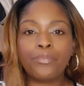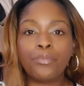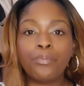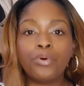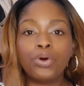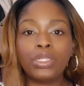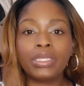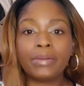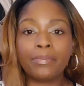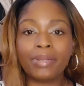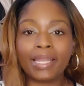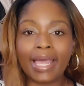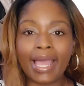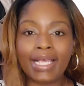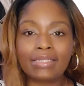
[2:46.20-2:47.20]
pulling
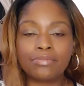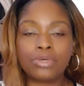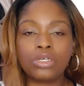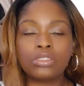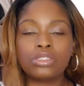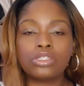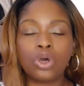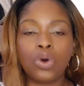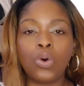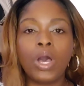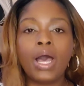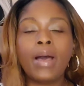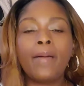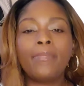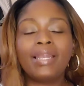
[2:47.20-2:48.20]
plasma. So
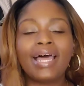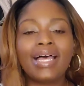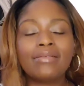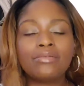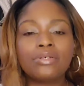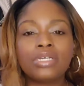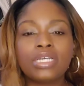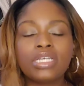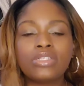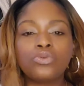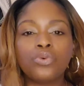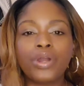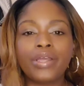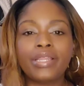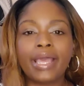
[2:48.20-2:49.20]
plasma is
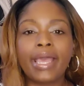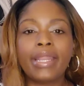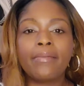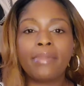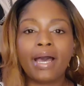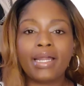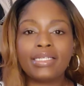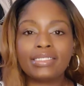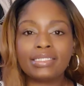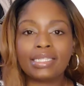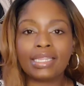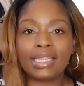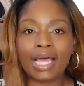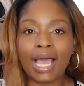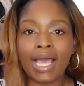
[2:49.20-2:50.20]
where the antibodies
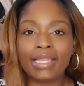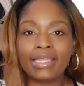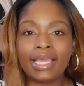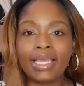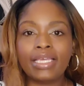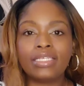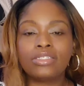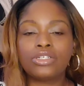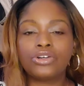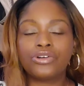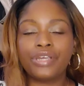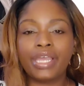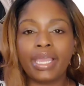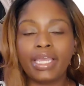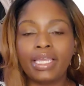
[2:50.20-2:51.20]
lie that is
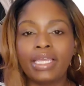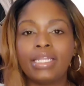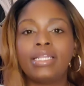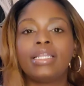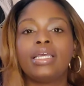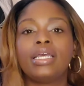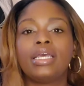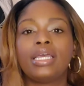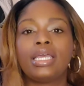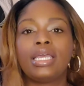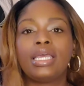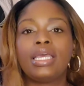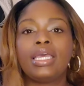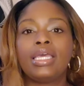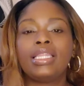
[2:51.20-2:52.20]
creating
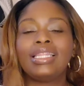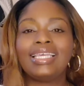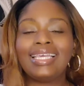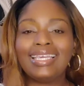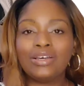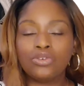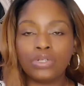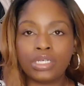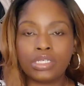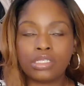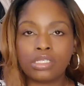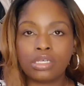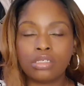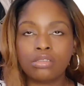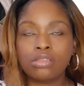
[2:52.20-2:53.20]
the
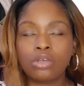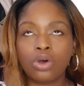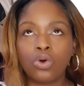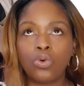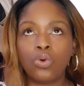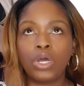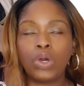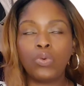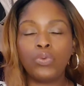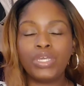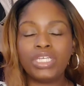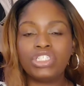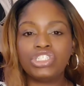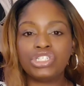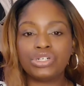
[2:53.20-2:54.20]
illness. So
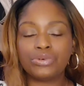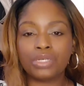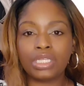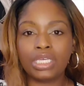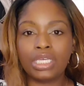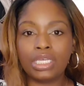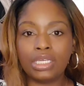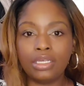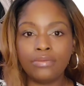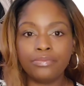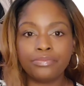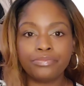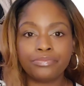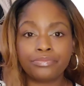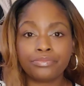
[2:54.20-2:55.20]
we generally,
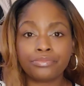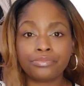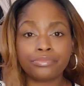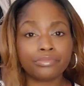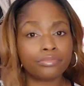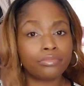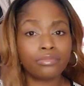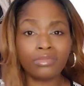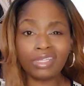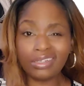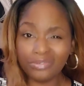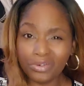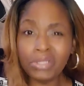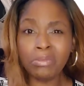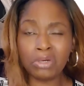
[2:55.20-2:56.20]

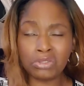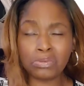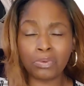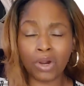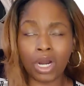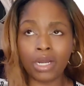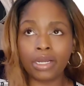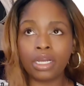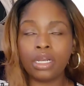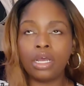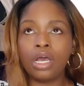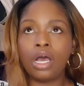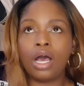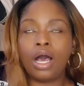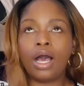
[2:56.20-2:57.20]
for the most part,
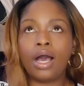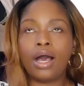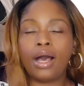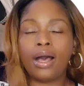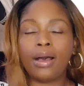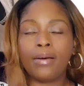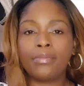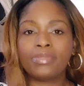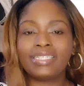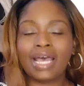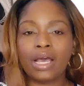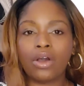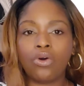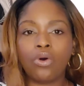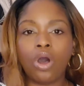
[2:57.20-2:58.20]

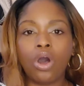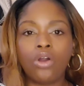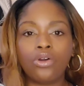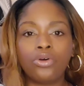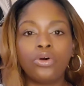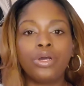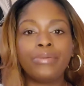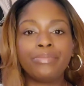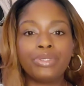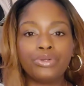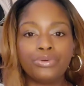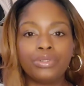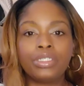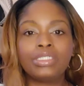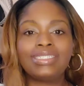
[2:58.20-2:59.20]
tackle
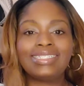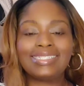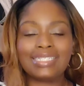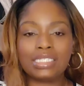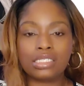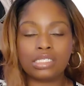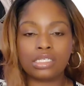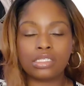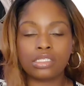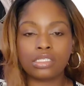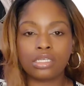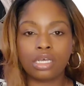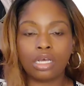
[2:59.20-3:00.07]
autoimmune diseases.